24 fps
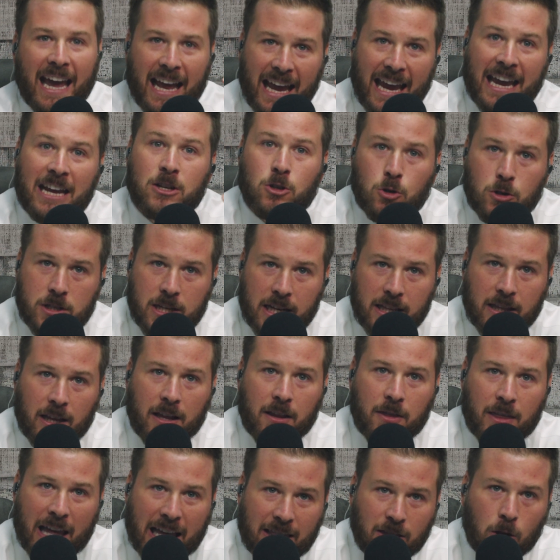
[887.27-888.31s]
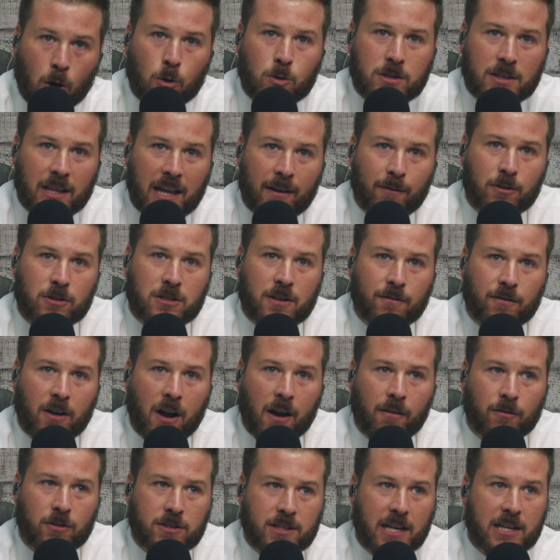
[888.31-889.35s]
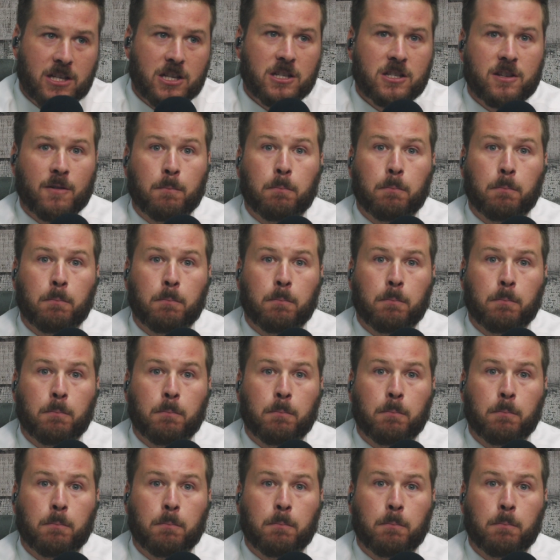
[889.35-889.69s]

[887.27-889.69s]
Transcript: interesting that those levels of conversations